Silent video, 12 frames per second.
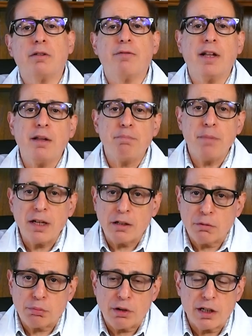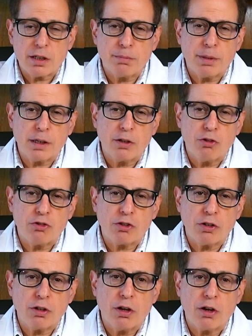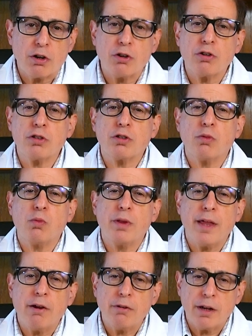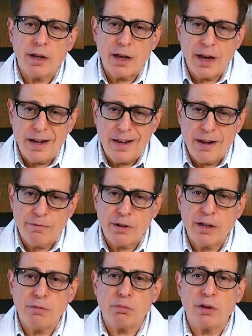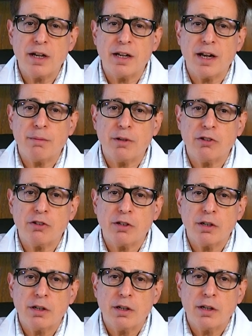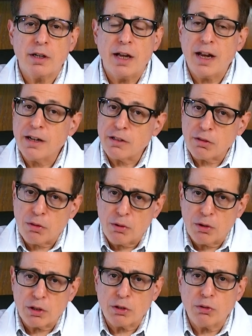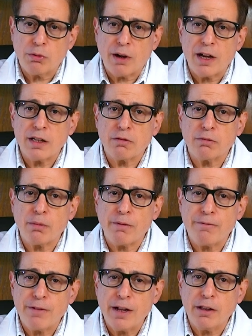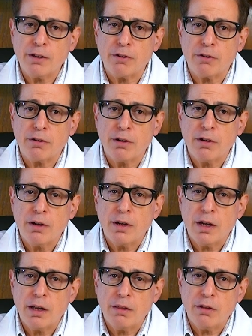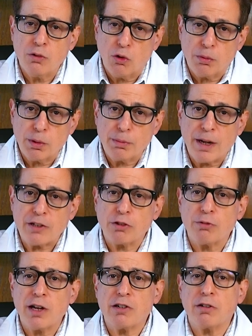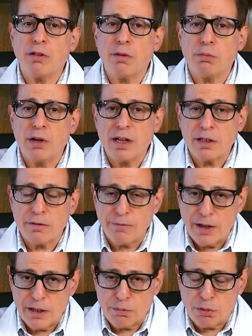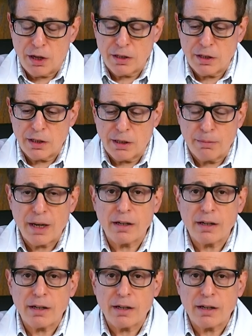Developmental prosopagnosia occurs without any evident brain damage, and it's thought to arise from a failure in the normal maturation of the brain's face processing